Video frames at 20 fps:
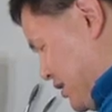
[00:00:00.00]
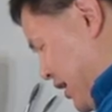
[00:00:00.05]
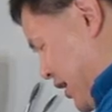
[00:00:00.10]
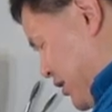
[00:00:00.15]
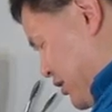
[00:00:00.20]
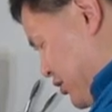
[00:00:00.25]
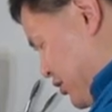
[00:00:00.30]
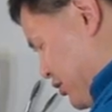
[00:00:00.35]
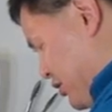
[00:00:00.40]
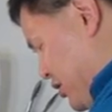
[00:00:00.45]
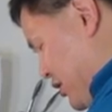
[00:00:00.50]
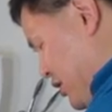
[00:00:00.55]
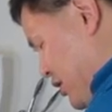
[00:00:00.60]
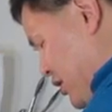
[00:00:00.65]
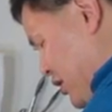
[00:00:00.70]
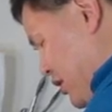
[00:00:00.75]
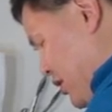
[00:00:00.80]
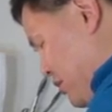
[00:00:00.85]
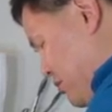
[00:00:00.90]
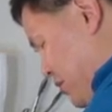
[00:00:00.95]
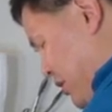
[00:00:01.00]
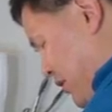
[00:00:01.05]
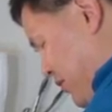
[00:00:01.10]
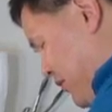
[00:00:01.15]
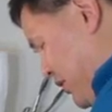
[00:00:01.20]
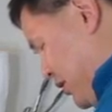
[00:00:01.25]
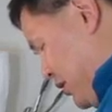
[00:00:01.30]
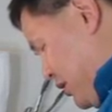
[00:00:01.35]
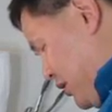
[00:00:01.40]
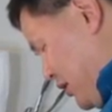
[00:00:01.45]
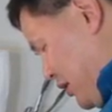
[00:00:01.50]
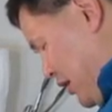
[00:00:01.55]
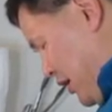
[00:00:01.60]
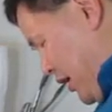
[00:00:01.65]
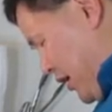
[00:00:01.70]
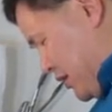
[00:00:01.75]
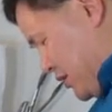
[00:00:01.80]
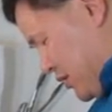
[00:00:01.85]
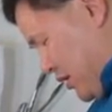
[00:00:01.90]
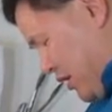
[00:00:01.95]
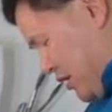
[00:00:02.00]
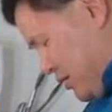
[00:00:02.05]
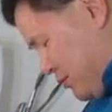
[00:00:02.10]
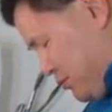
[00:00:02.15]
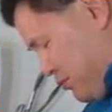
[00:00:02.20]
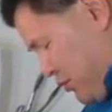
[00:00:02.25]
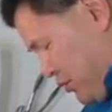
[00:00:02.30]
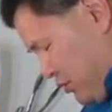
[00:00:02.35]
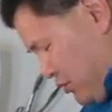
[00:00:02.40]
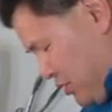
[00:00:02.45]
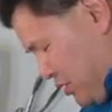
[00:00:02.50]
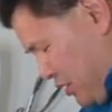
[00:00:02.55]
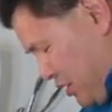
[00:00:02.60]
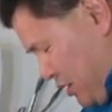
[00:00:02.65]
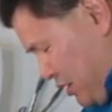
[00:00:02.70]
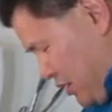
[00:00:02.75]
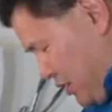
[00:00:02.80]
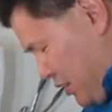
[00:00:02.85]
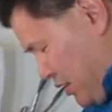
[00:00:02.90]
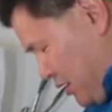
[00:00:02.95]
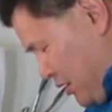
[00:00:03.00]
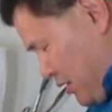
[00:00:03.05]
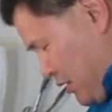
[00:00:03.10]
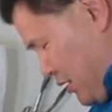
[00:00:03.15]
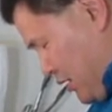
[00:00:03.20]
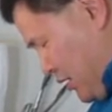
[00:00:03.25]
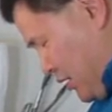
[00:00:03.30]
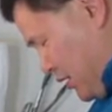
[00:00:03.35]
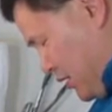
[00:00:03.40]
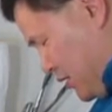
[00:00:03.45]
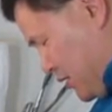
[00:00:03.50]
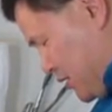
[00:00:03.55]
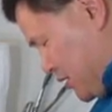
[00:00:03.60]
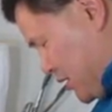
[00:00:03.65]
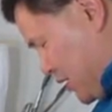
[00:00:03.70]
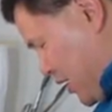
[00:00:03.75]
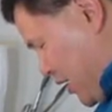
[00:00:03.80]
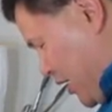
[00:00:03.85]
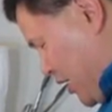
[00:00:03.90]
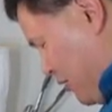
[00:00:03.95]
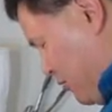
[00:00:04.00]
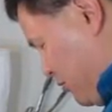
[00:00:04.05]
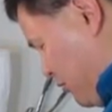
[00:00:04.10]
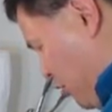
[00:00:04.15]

lighter muffin. It has less protein in it than, say,